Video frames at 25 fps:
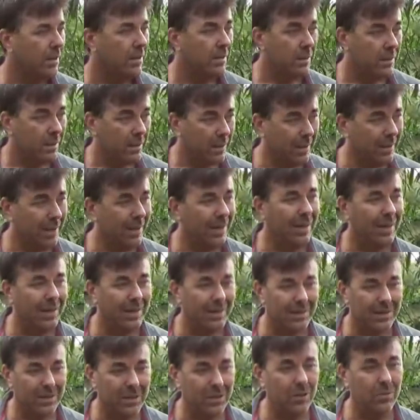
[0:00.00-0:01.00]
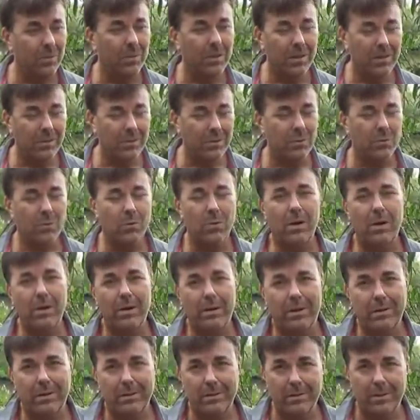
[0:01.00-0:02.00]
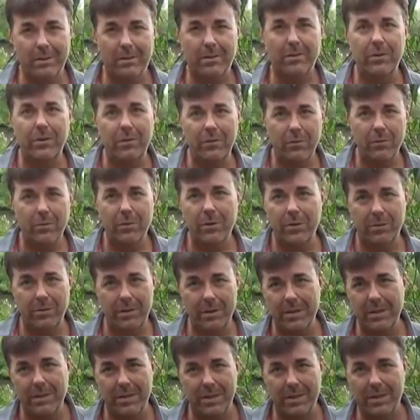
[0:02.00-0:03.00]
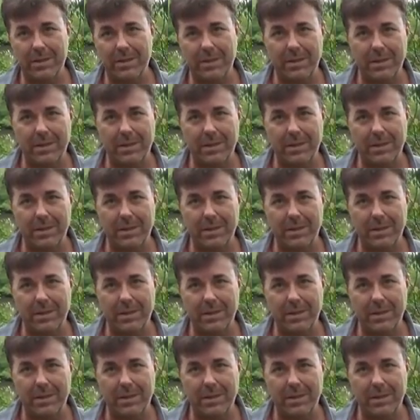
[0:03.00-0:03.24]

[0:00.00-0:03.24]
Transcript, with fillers: to get two meters of water to 34 degrees Celsius.